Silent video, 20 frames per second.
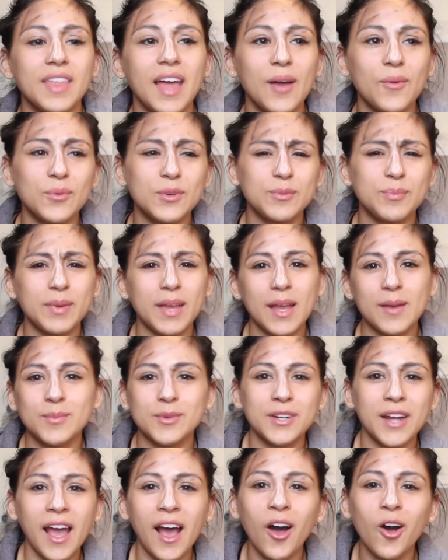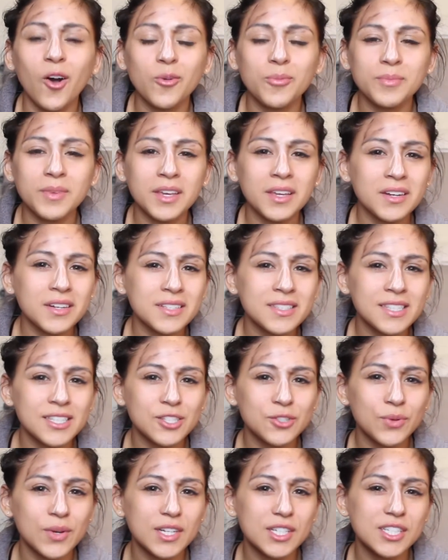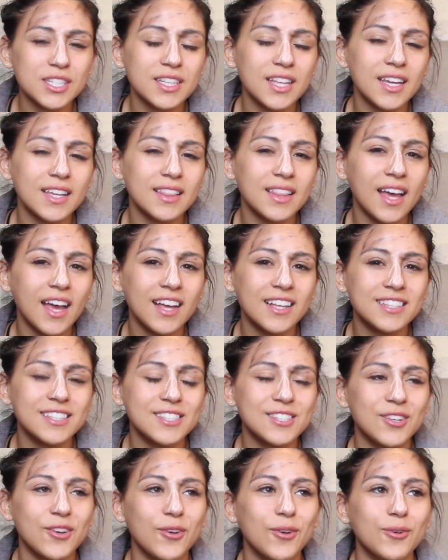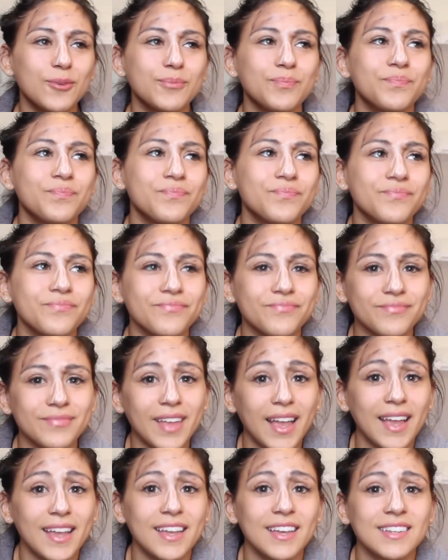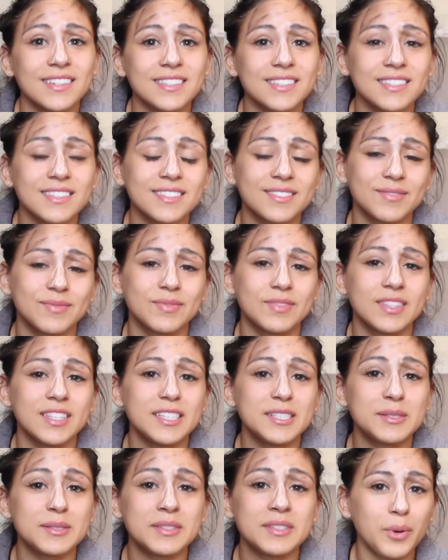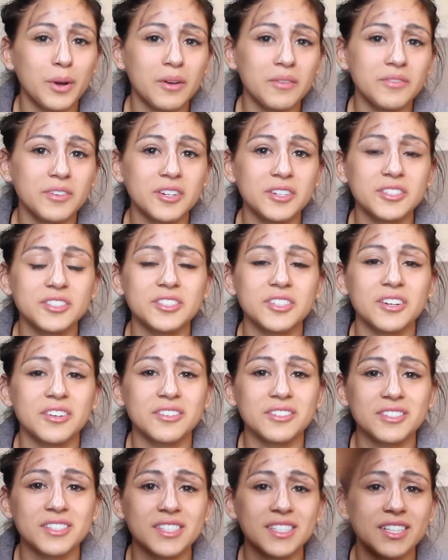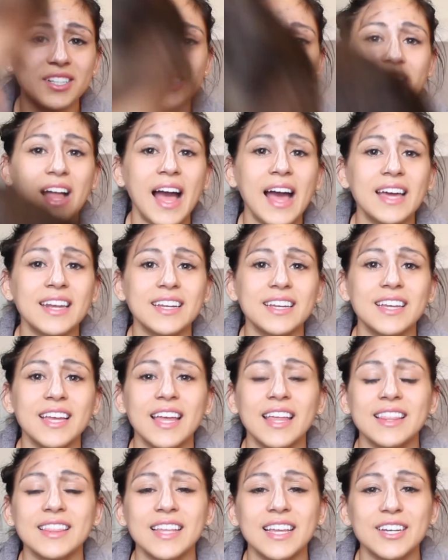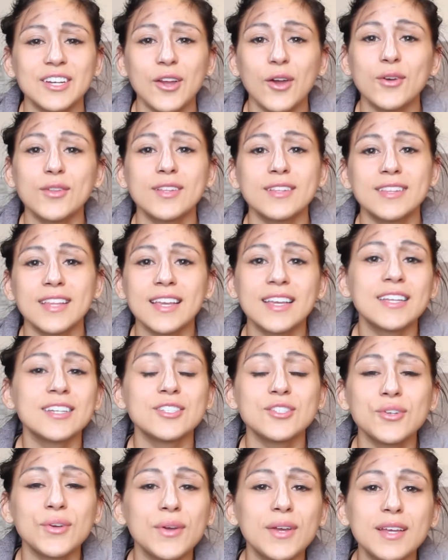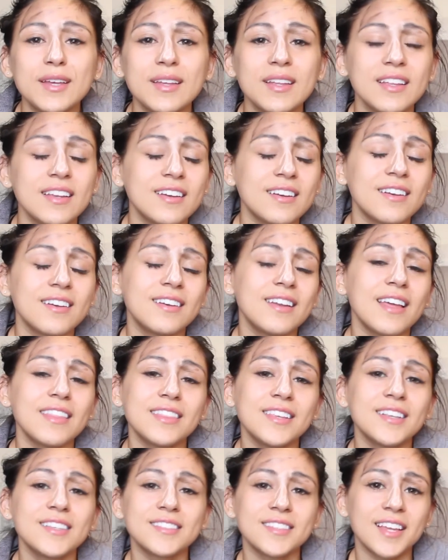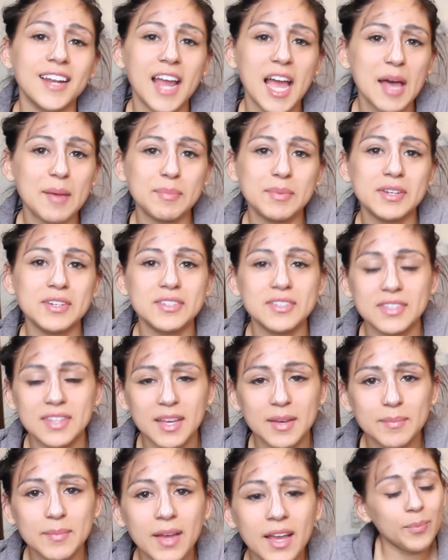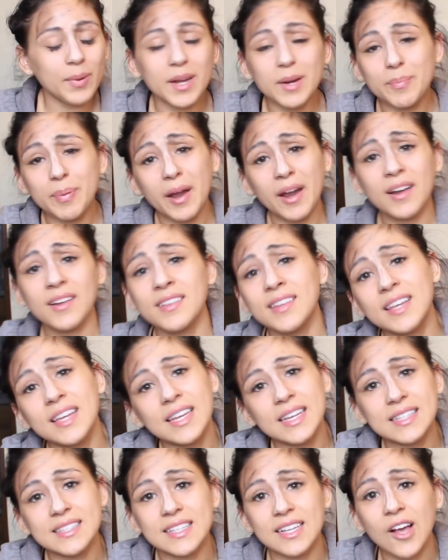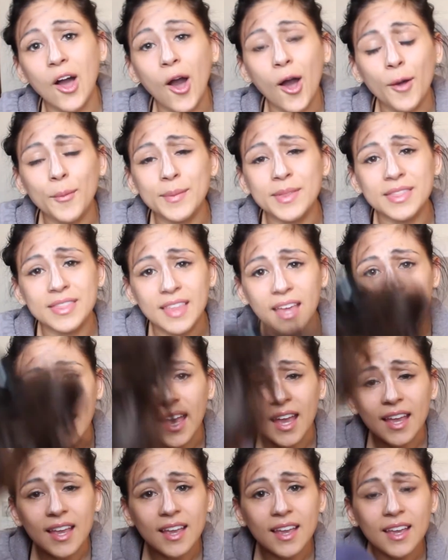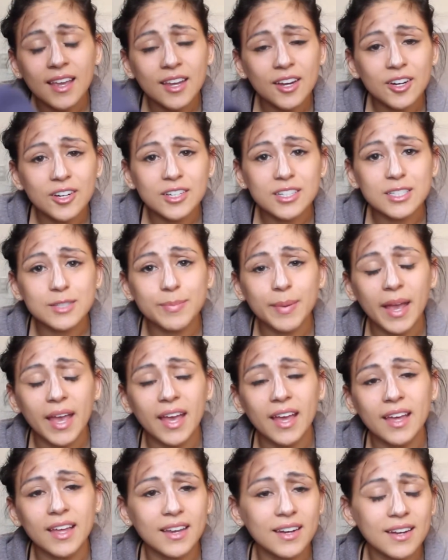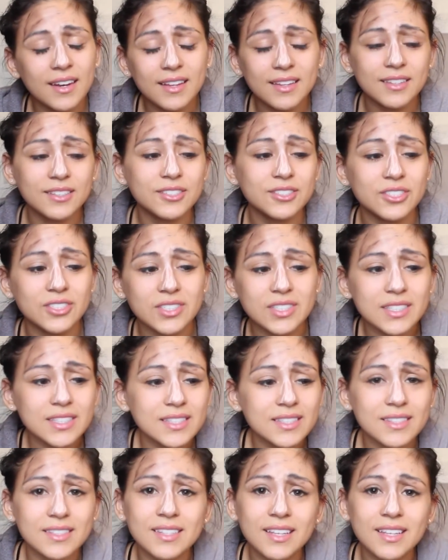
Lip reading: that would be able to help me in a situation like that. So I guess these perverts are still at it and they know that they can do it and nothing's gonna happen to them. But apparently it's a common thing here in Japan. There's just